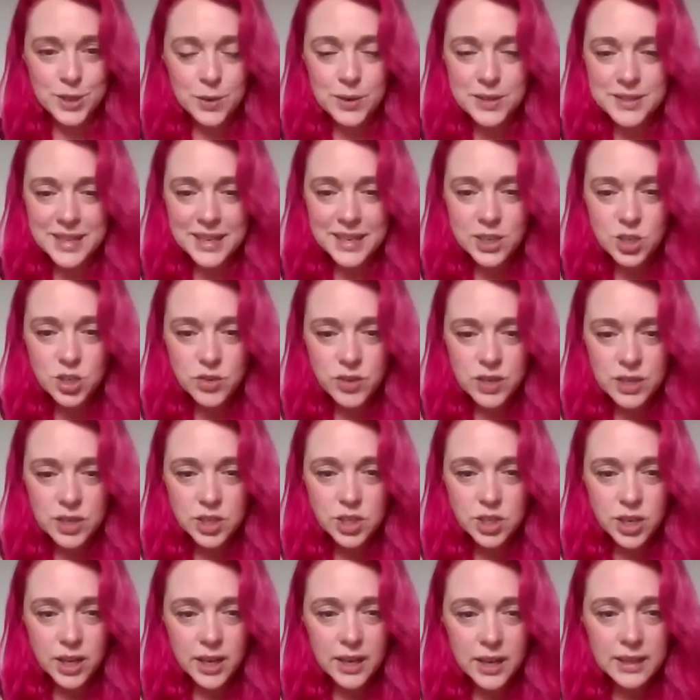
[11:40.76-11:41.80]
because I can screen
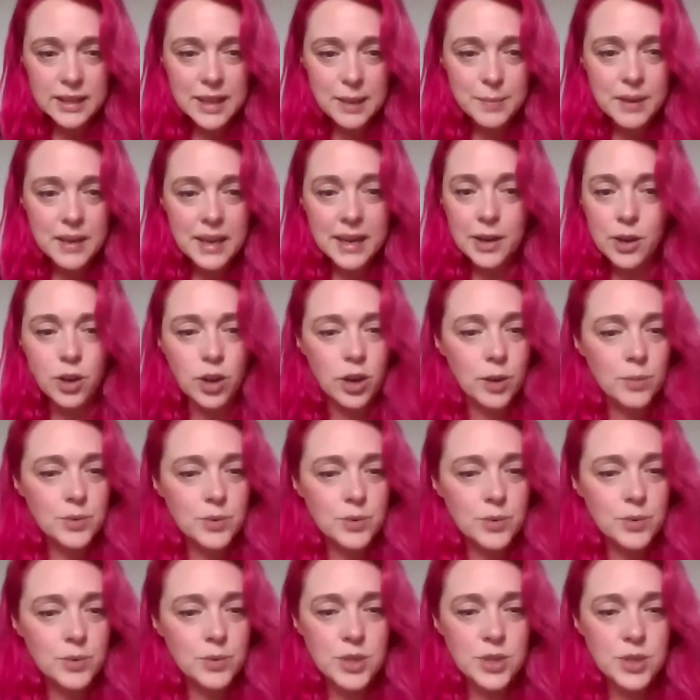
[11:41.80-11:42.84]
share. Let me get it up
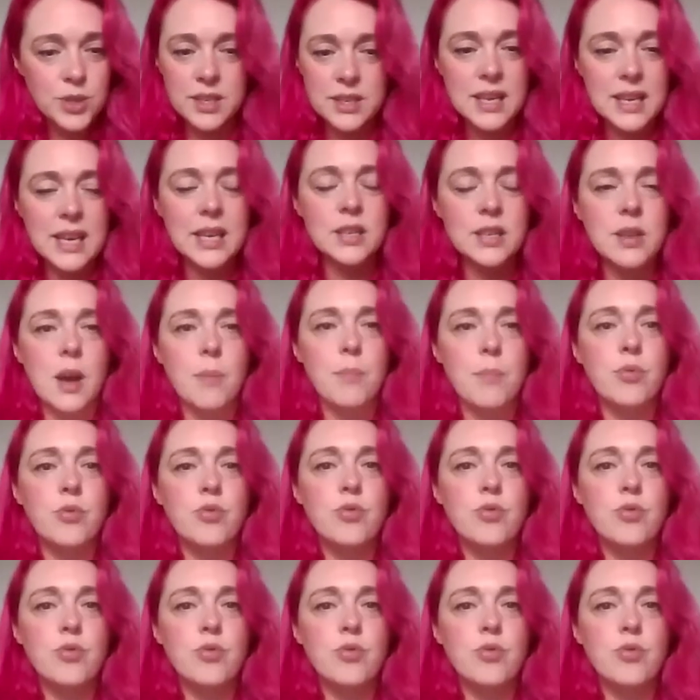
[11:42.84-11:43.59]
so you can see.